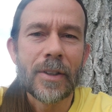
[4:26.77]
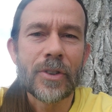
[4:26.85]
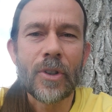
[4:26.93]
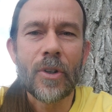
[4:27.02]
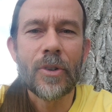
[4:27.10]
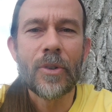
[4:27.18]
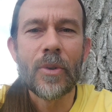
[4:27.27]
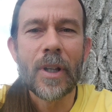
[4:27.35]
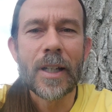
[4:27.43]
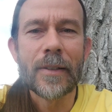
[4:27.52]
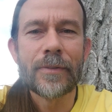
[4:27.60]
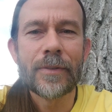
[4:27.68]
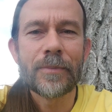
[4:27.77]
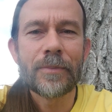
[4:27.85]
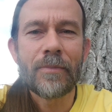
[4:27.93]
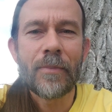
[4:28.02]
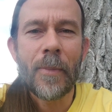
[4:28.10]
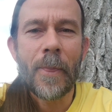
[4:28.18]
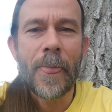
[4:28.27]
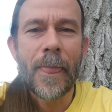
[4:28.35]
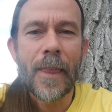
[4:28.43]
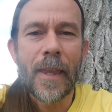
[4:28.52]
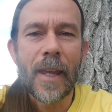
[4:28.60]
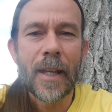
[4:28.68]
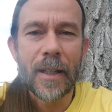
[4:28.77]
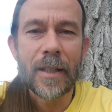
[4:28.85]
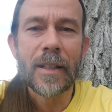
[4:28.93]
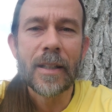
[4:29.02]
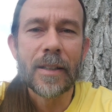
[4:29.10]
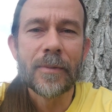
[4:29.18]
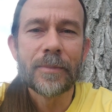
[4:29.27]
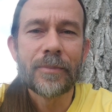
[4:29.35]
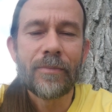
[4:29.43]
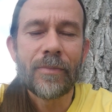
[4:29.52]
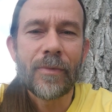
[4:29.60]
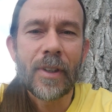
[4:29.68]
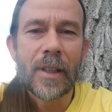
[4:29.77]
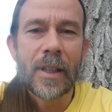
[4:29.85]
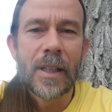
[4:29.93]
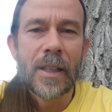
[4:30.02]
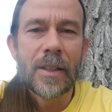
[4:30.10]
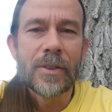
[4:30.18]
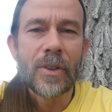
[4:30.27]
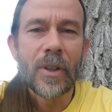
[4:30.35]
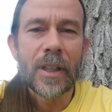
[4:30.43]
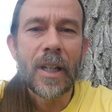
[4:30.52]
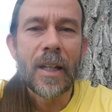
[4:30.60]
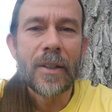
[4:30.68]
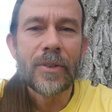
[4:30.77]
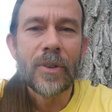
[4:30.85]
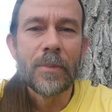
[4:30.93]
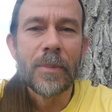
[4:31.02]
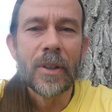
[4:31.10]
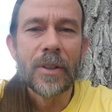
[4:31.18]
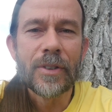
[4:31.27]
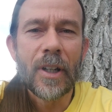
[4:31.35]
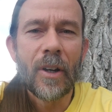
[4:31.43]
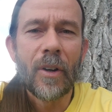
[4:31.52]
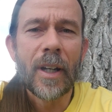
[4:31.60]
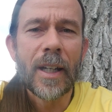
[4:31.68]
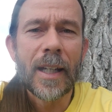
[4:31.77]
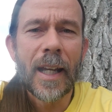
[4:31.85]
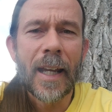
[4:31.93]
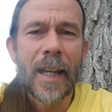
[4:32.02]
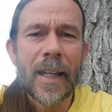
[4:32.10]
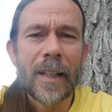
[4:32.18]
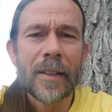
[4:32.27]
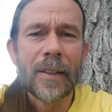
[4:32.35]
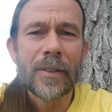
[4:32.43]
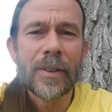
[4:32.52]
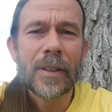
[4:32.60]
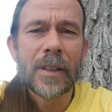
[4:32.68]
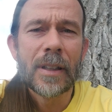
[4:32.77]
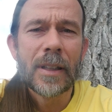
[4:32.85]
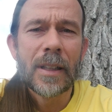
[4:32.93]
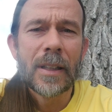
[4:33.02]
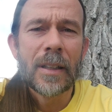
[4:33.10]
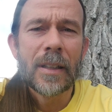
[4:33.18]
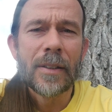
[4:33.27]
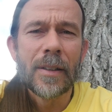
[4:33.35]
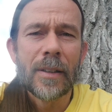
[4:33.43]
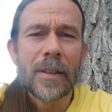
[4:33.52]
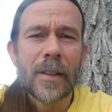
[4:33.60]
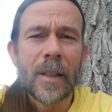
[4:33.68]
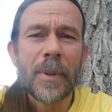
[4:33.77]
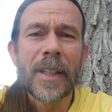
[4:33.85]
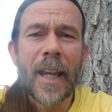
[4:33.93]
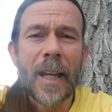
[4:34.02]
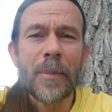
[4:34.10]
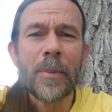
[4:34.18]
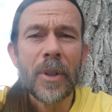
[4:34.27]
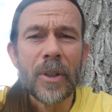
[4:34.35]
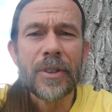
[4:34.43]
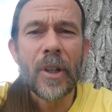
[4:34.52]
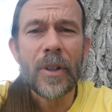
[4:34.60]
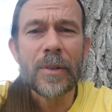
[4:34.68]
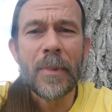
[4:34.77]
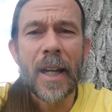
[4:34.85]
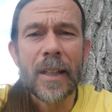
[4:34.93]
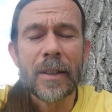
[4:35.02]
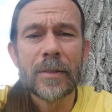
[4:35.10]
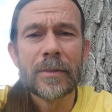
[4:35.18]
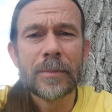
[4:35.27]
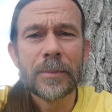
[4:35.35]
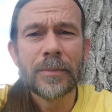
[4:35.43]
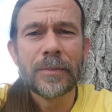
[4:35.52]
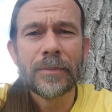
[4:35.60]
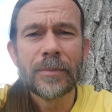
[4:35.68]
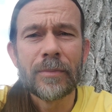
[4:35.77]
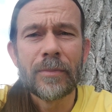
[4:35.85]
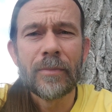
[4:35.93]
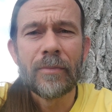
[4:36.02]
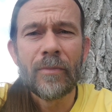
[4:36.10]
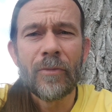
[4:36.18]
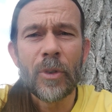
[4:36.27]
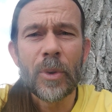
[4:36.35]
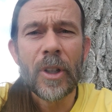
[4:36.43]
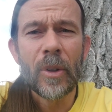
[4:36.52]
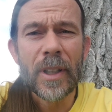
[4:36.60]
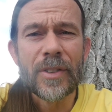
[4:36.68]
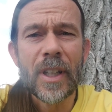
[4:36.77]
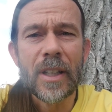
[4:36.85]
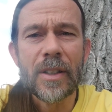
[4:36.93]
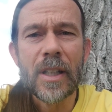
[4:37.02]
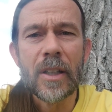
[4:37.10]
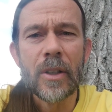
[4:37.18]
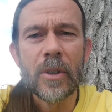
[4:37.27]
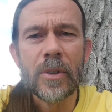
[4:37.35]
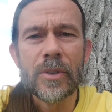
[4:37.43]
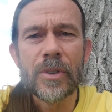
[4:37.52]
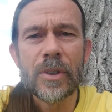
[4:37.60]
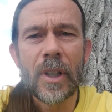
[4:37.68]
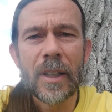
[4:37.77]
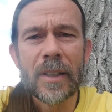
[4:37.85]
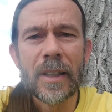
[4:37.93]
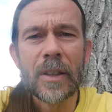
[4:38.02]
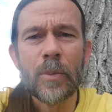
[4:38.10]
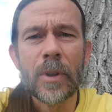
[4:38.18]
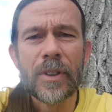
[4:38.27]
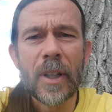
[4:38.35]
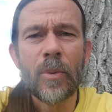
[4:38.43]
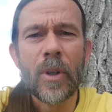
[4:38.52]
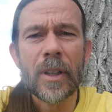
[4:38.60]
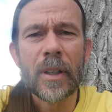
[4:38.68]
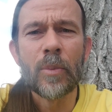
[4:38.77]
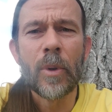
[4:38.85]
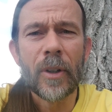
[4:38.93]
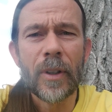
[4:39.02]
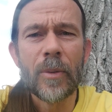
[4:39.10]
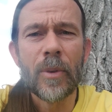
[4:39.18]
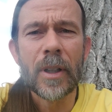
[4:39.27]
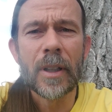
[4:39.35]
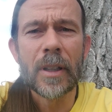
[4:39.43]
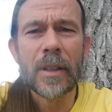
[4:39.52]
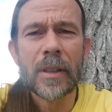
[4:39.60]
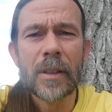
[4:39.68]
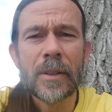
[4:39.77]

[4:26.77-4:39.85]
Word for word: start a new life. And I did. So I got into the military and I became the military's man. For nearly 10 years, I did what they wanted, where they wanted,